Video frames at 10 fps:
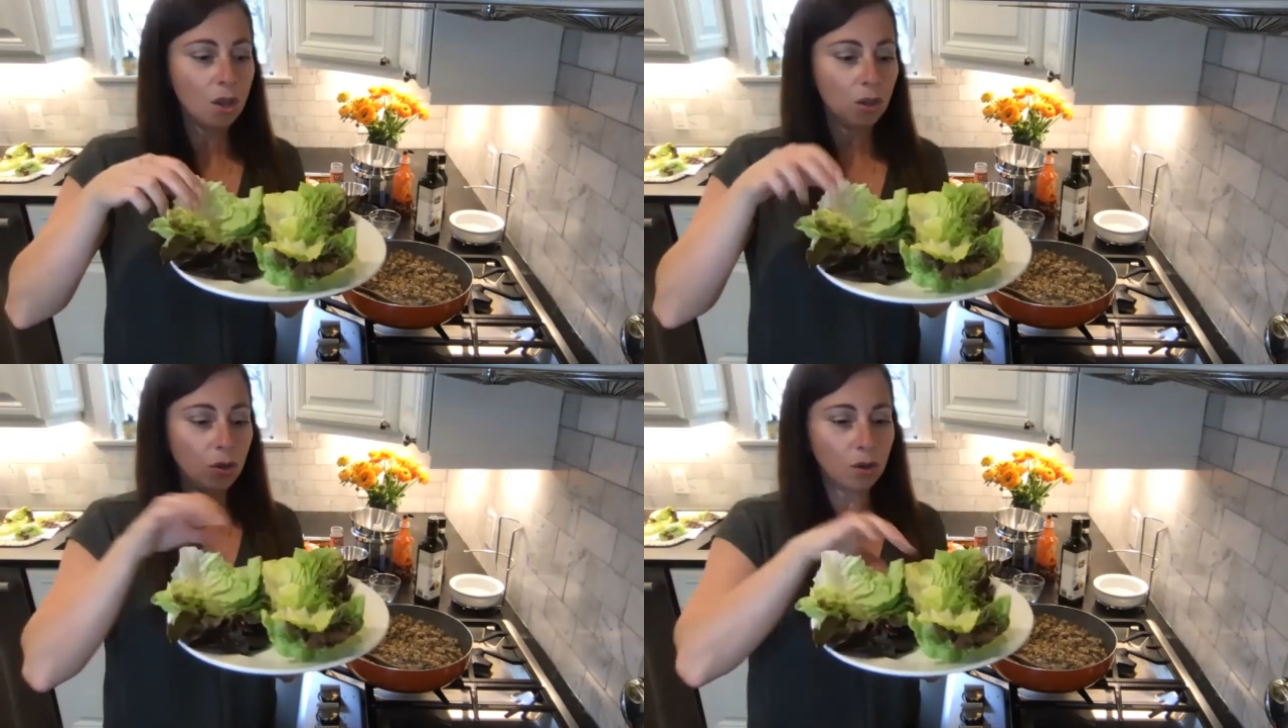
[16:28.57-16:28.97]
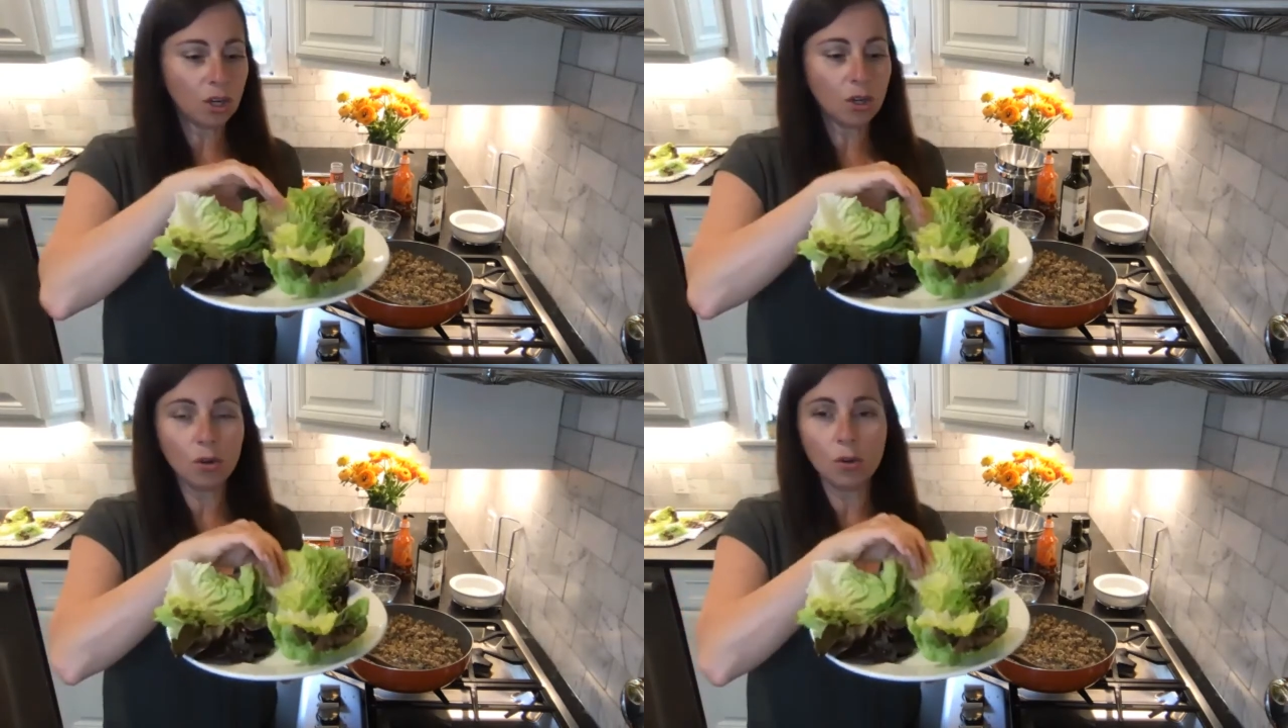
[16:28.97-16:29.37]
You
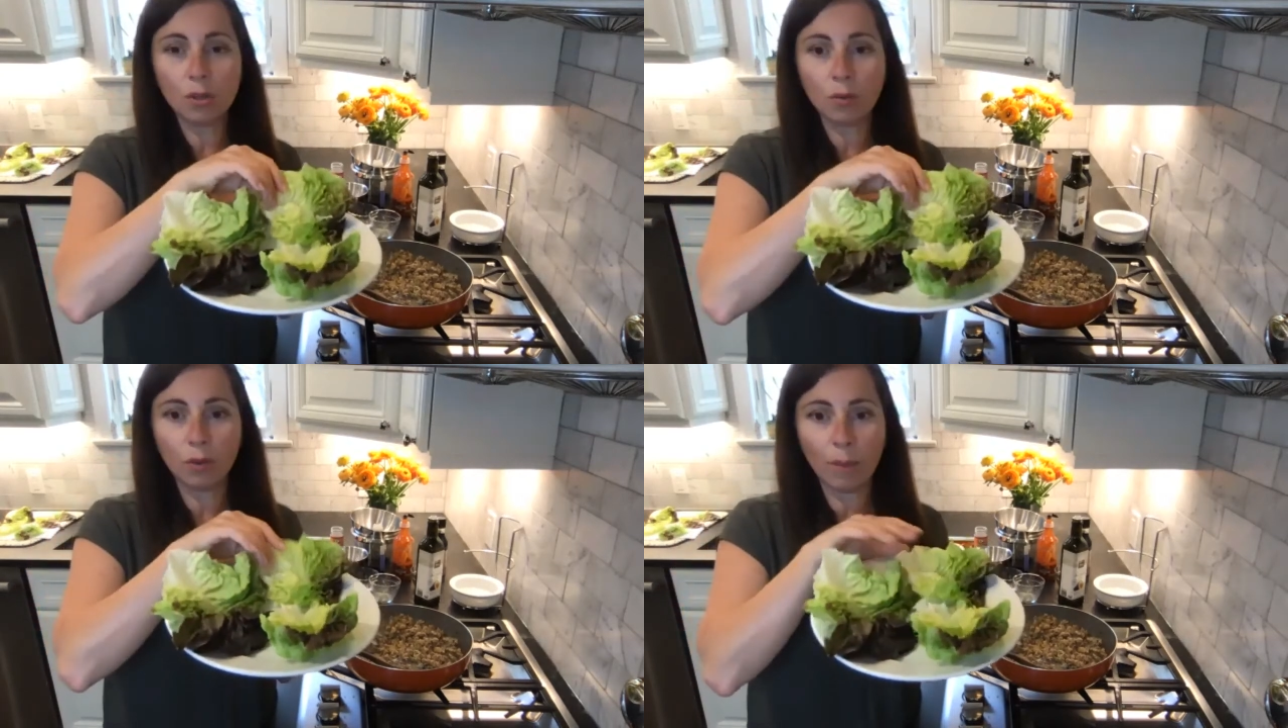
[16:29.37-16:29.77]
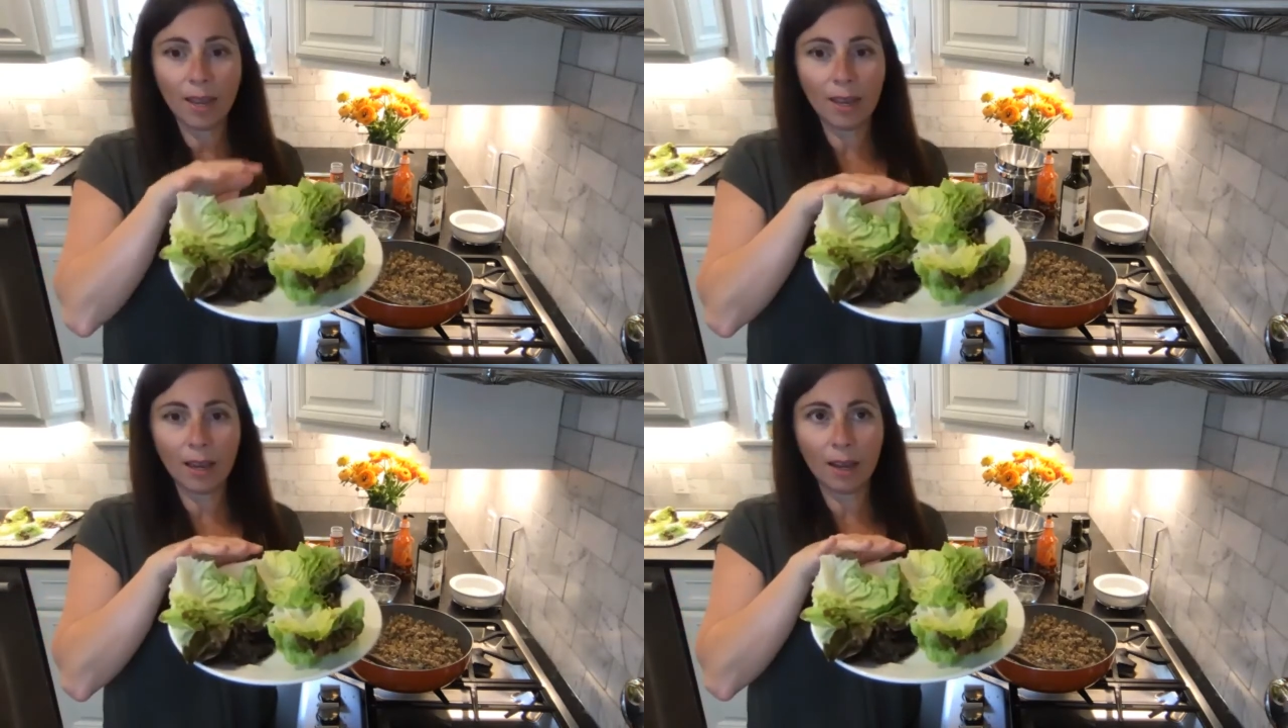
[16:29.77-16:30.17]
can use
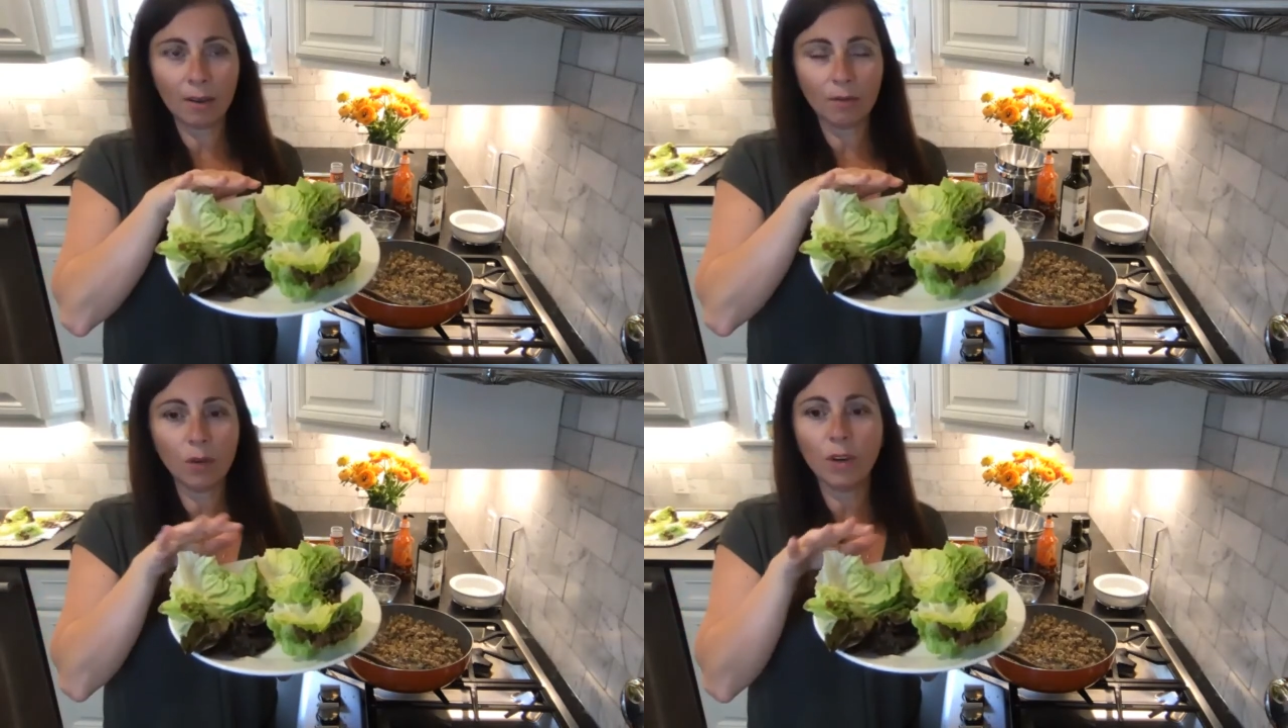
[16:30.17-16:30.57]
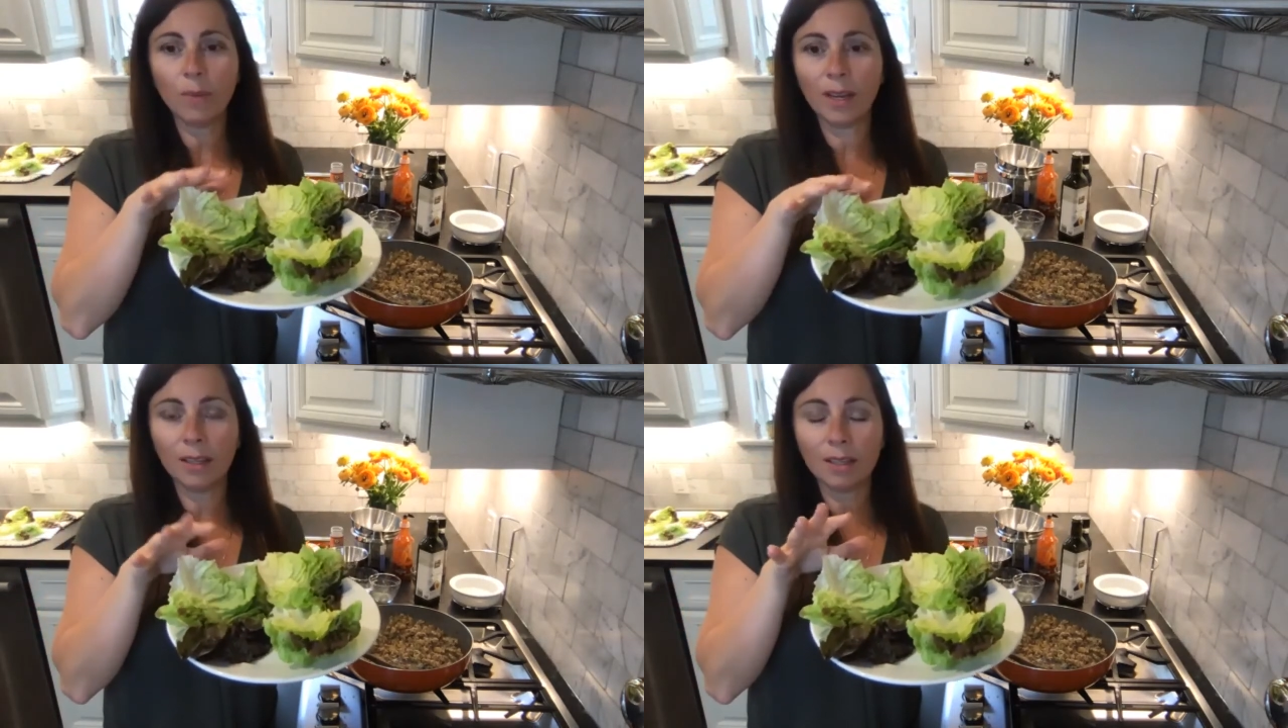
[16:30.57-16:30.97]
romaine, not
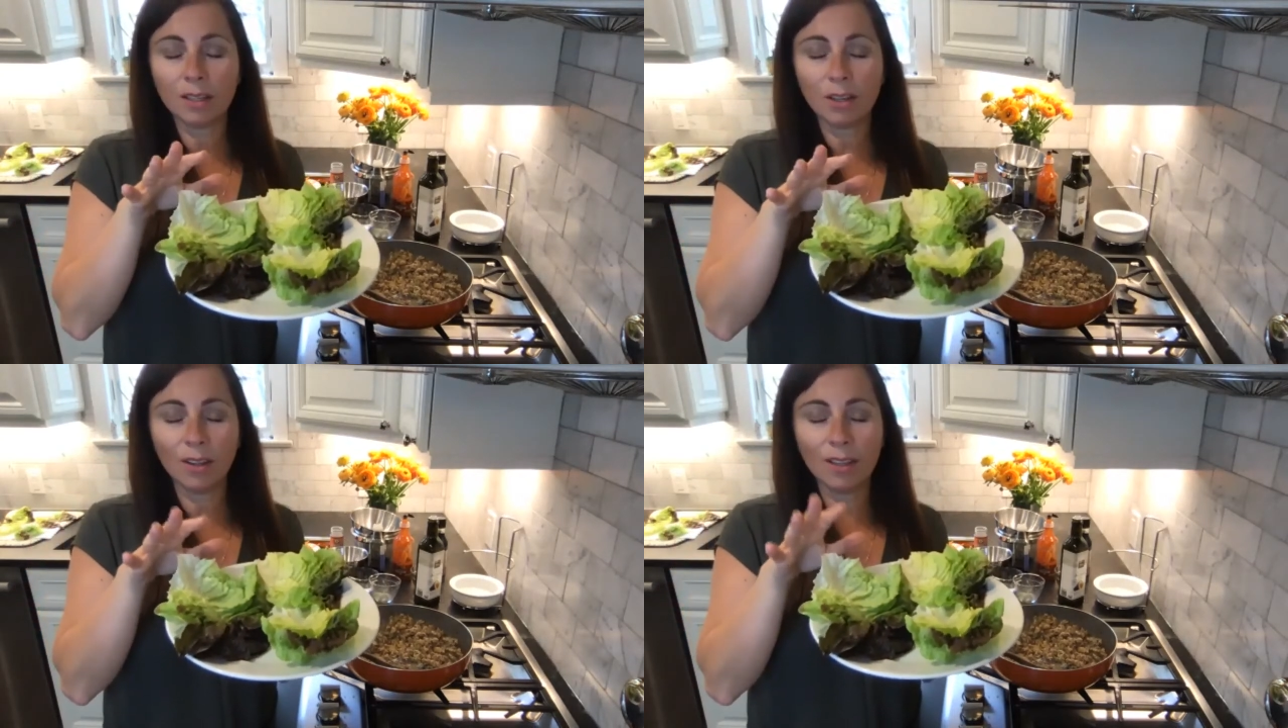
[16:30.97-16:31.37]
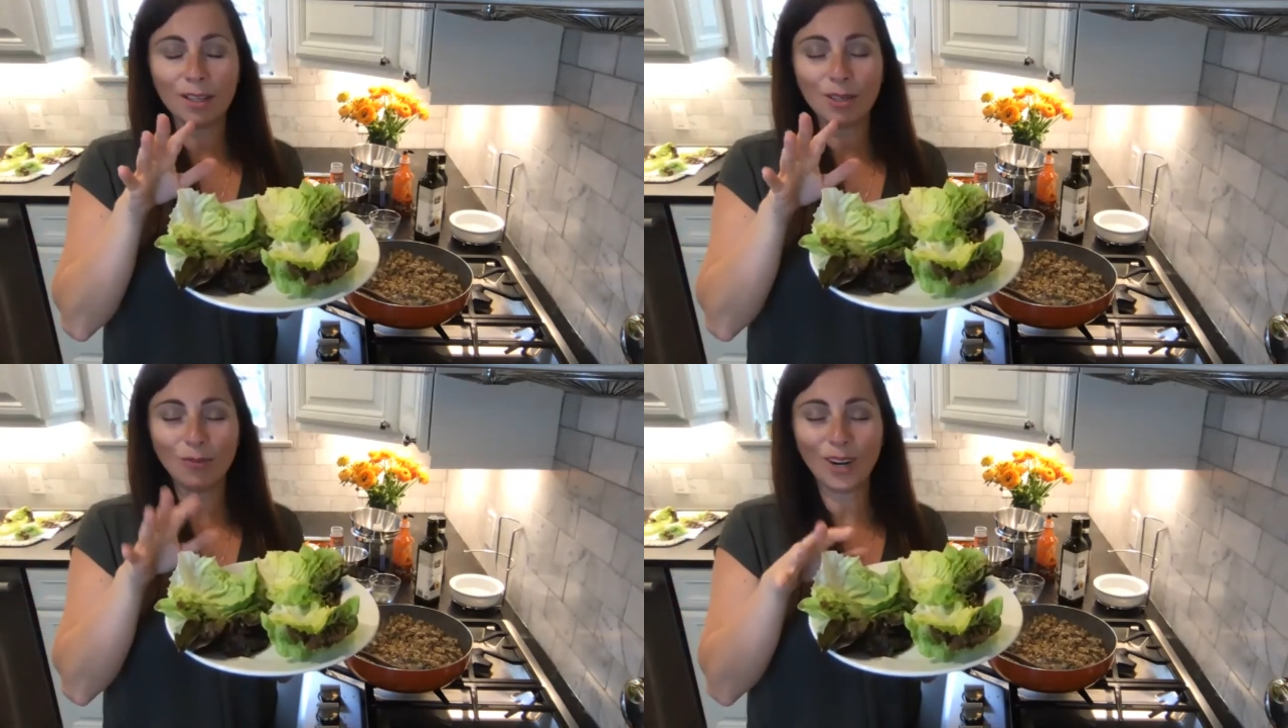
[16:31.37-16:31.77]
romaine lettuce, sorry. This
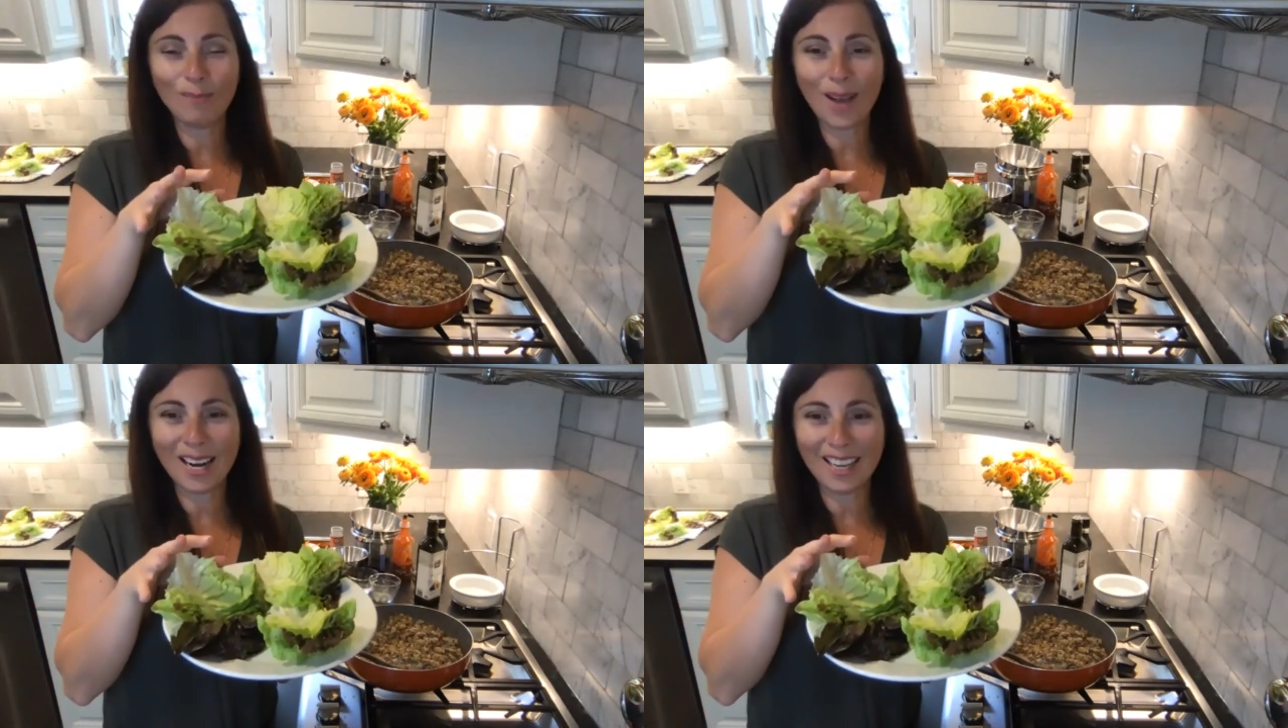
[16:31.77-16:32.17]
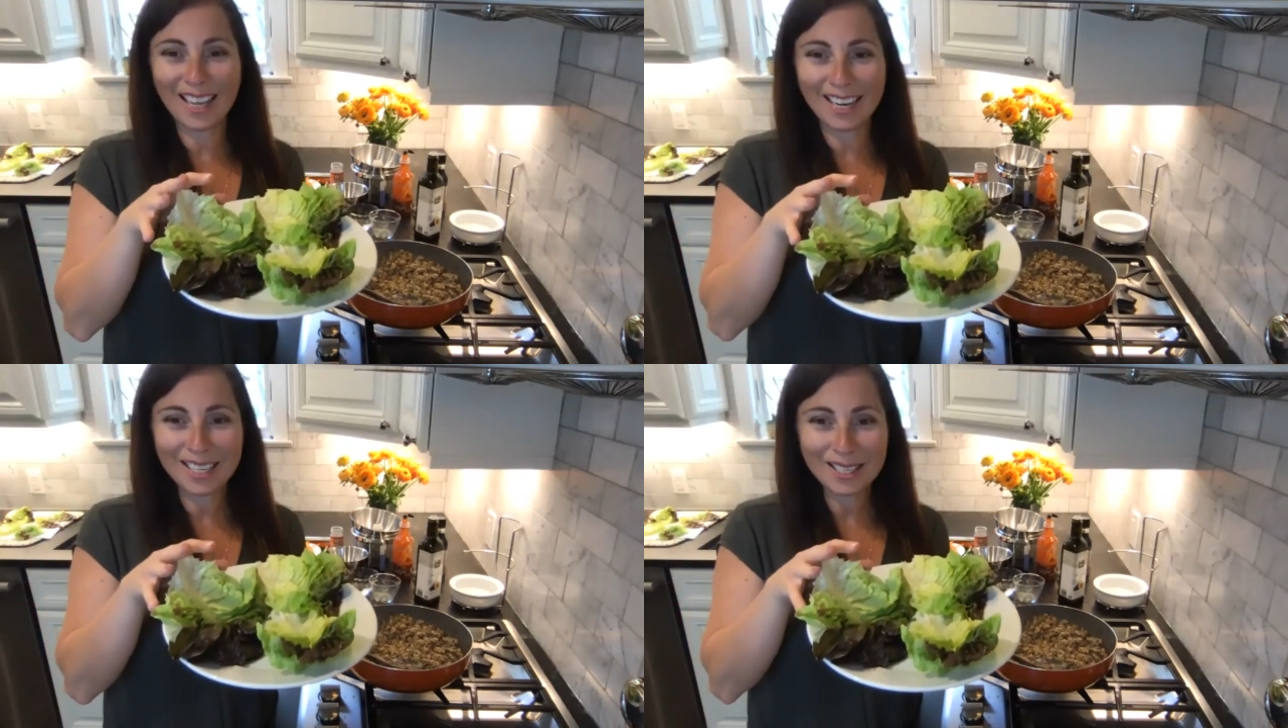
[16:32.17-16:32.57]
is red butter
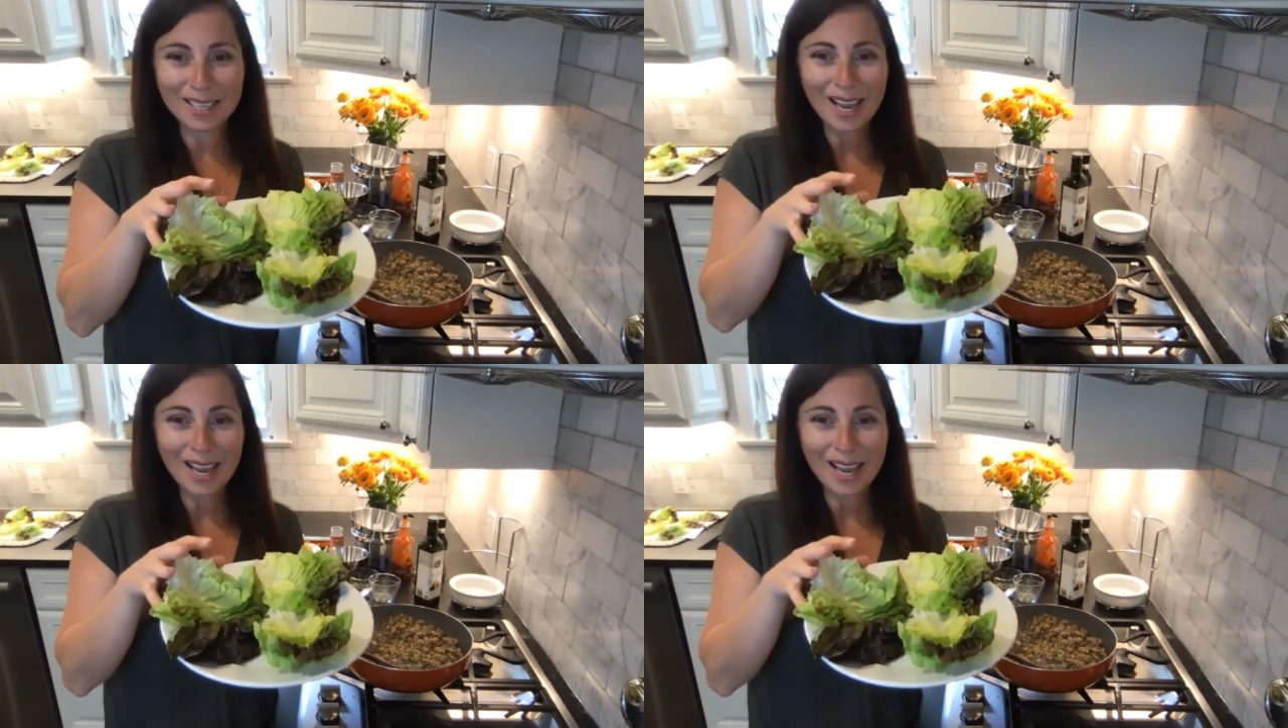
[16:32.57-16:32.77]
lettuce.